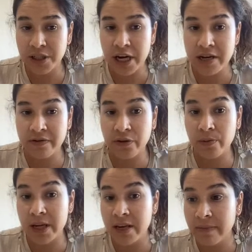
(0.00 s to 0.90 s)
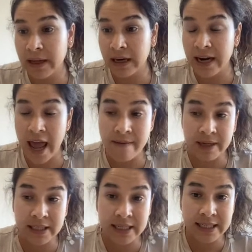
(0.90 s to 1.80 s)
changing from email and
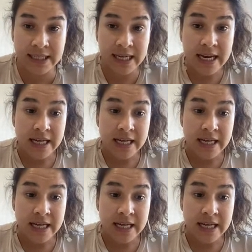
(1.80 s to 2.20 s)
MSS,